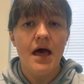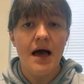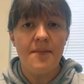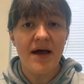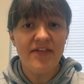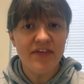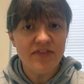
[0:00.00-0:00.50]

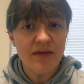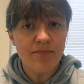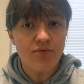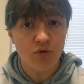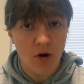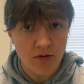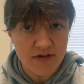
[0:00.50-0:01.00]
Um, I think the
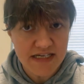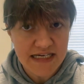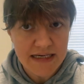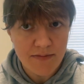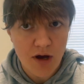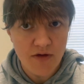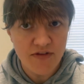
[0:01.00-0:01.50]
pro
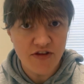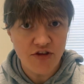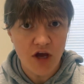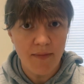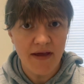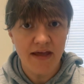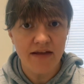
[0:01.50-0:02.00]
team on this
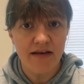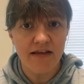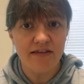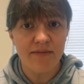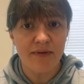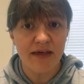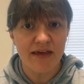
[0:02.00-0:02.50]
topic
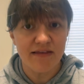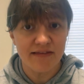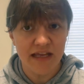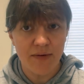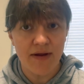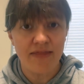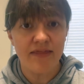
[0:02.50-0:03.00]
needs to be
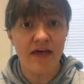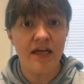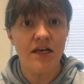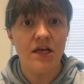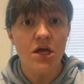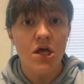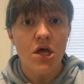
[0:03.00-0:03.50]
considering that